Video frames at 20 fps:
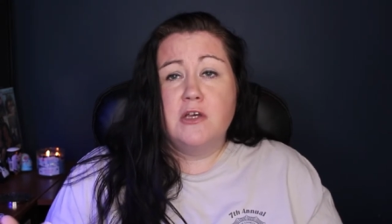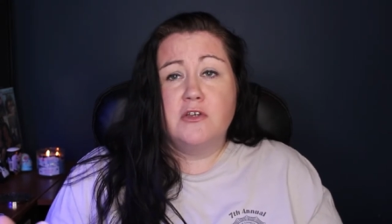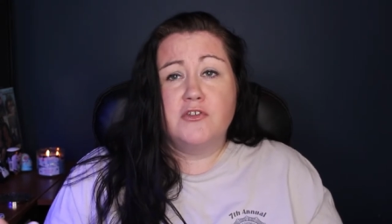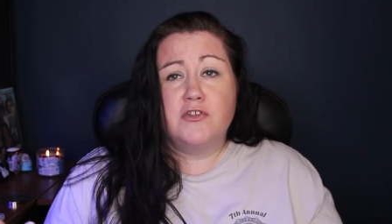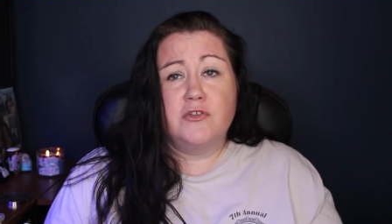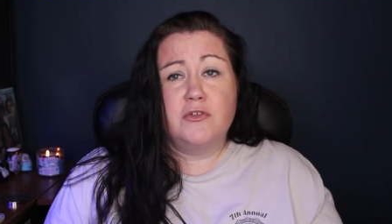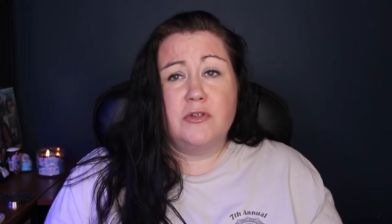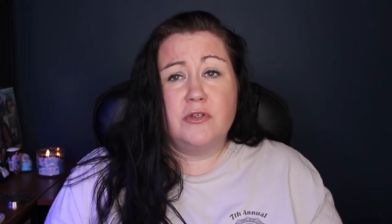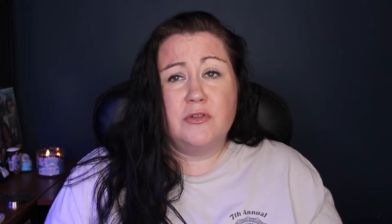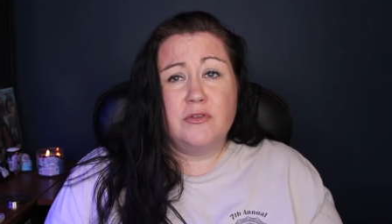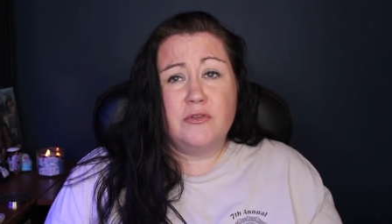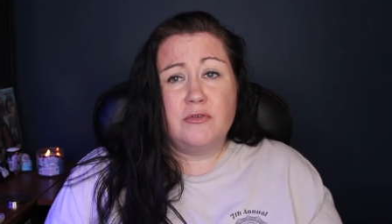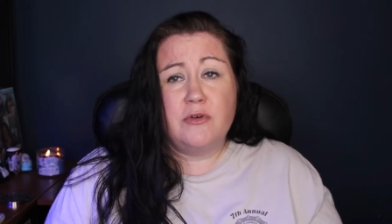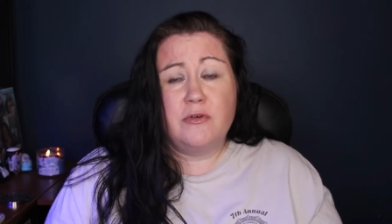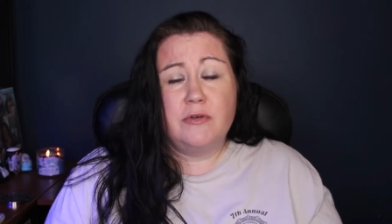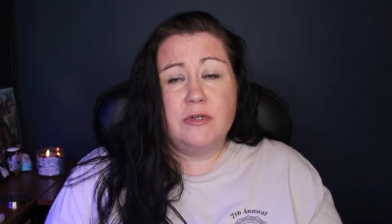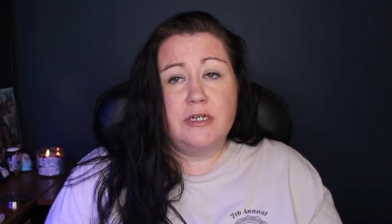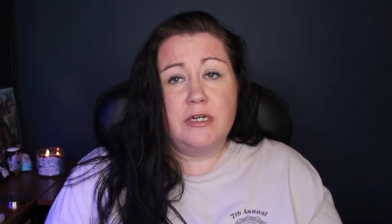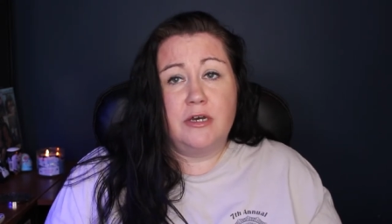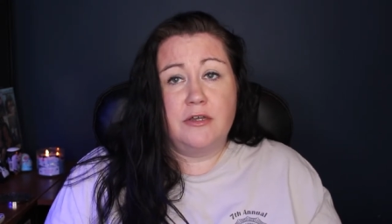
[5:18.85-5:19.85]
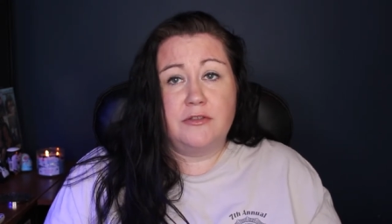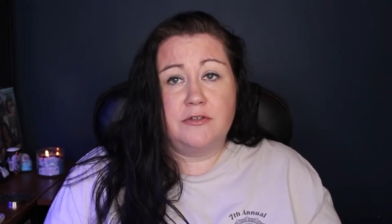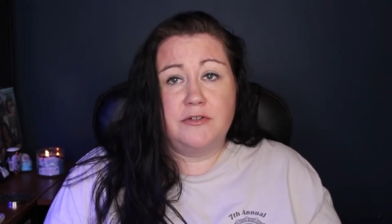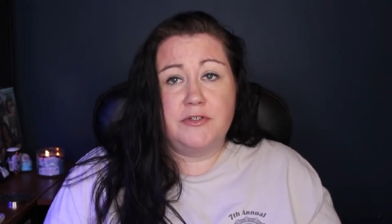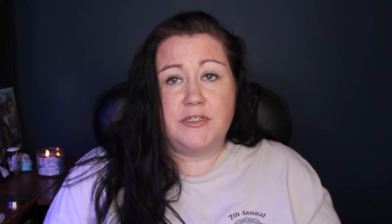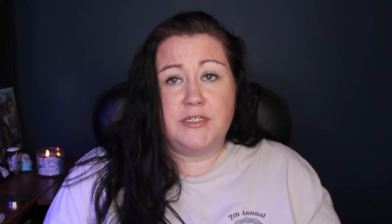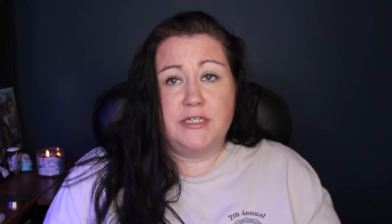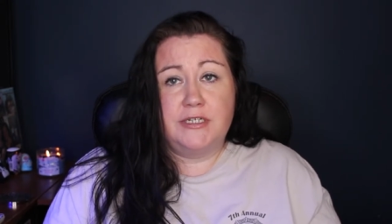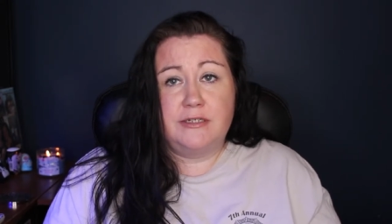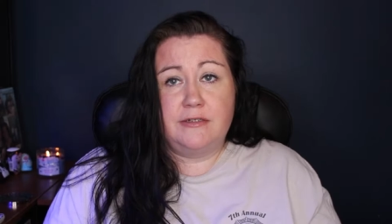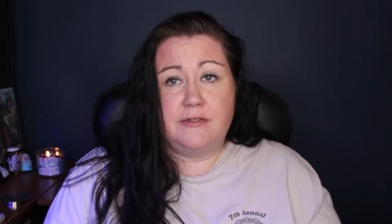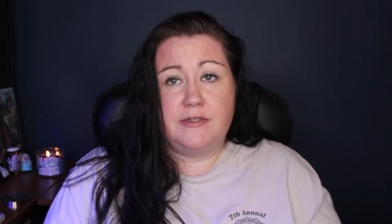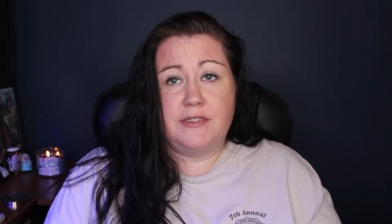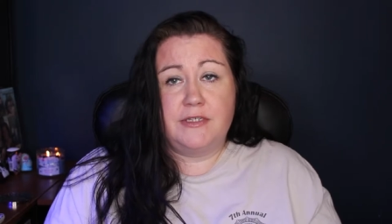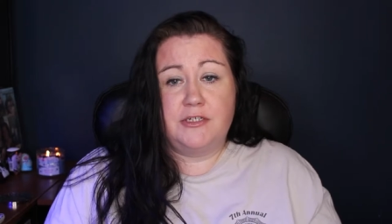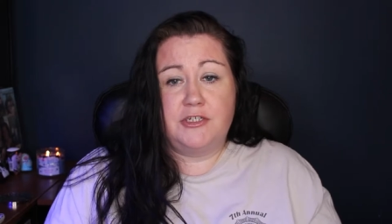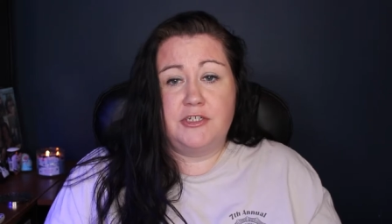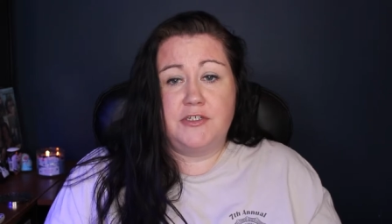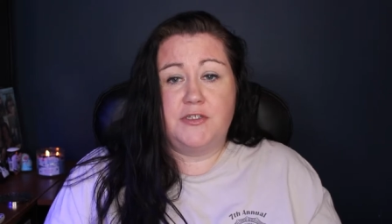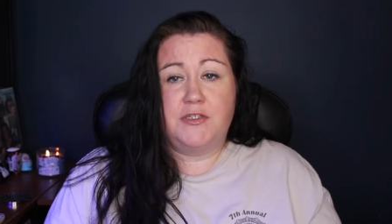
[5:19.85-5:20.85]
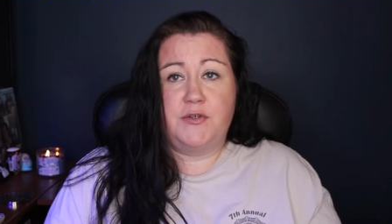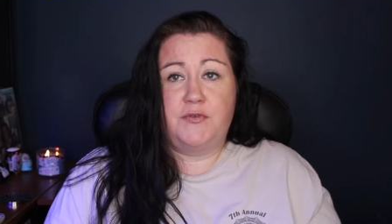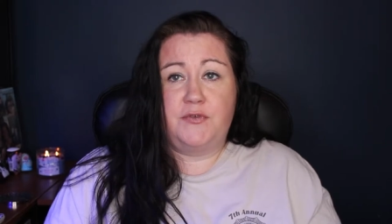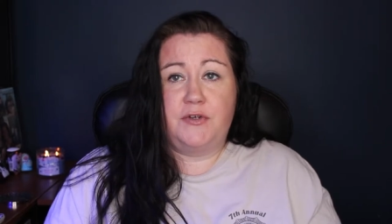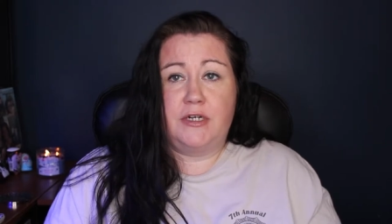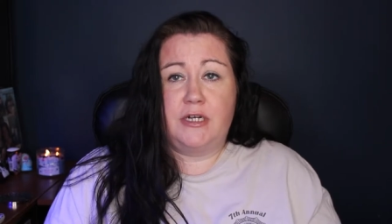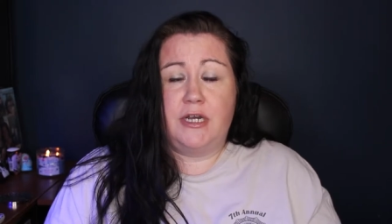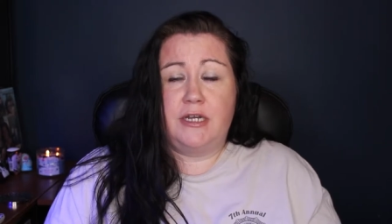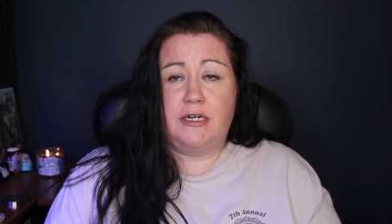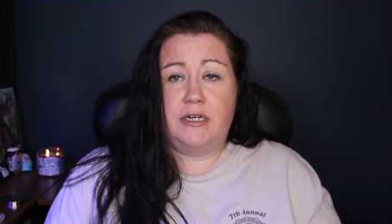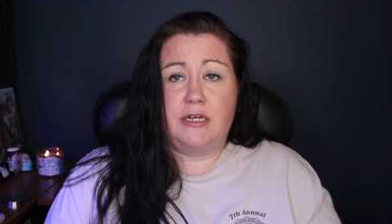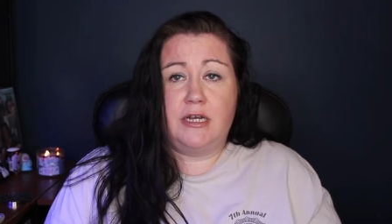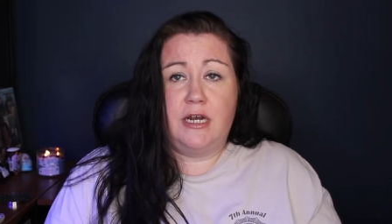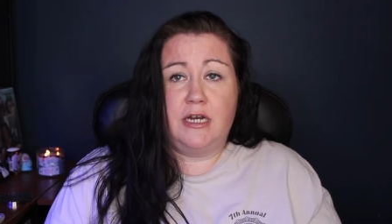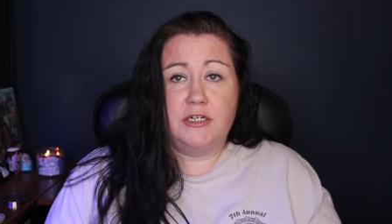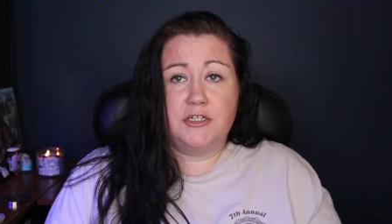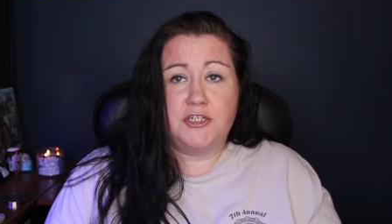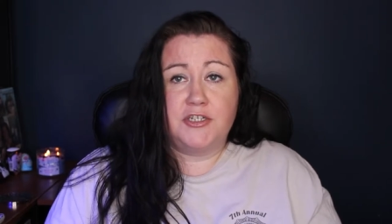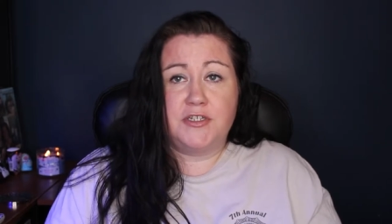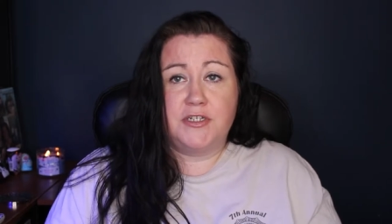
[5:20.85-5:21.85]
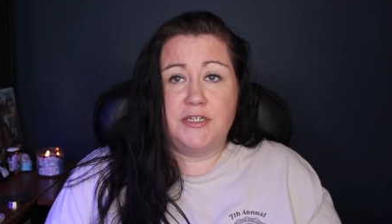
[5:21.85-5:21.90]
so you can throw in other snails such as different kind of conch